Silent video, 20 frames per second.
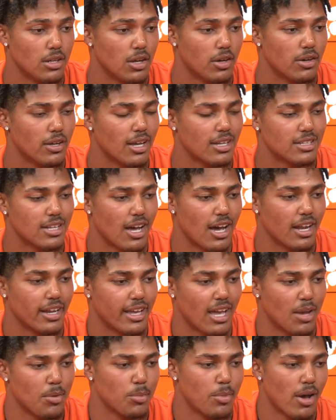that's how I
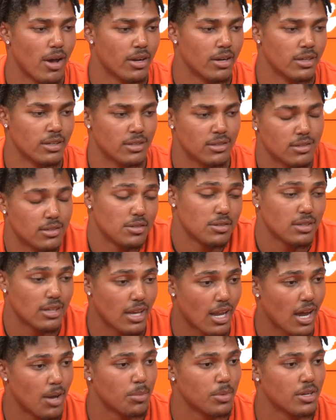came about, and
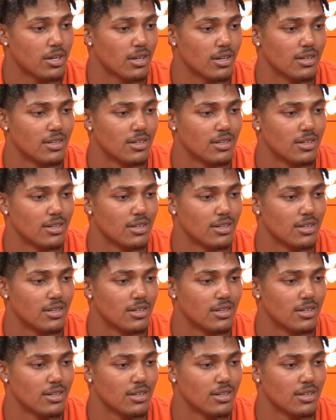I'm here.